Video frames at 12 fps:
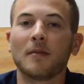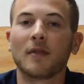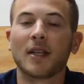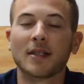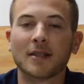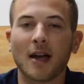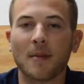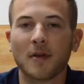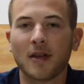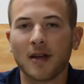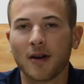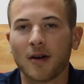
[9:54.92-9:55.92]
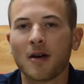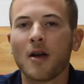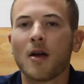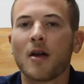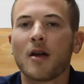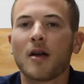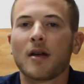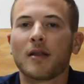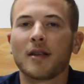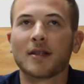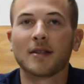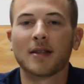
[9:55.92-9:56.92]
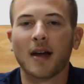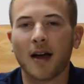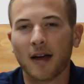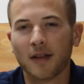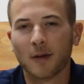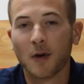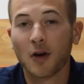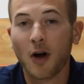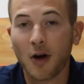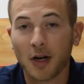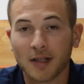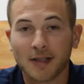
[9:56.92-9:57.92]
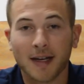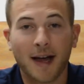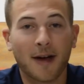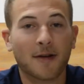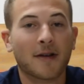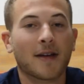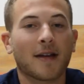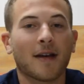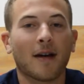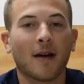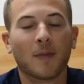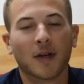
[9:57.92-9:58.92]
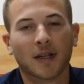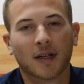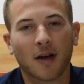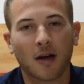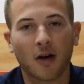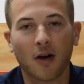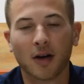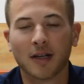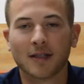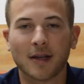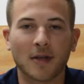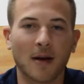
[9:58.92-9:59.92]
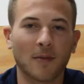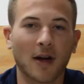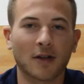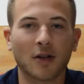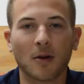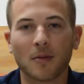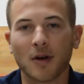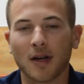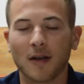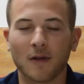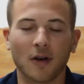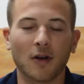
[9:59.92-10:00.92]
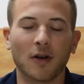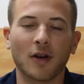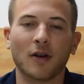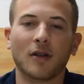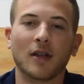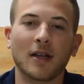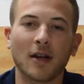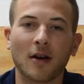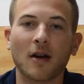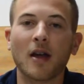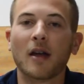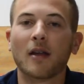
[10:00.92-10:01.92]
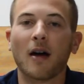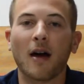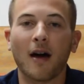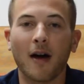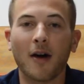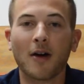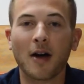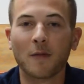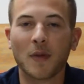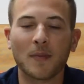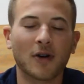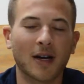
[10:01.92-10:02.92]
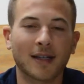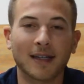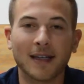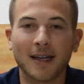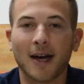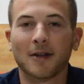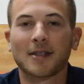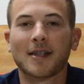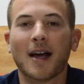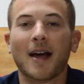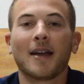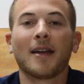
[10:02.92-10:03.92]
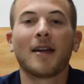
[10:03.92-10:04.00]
This time of year, this is, I think we're in August now, but August, September, October, and even earlier in the year, a lot of people like to eat outside.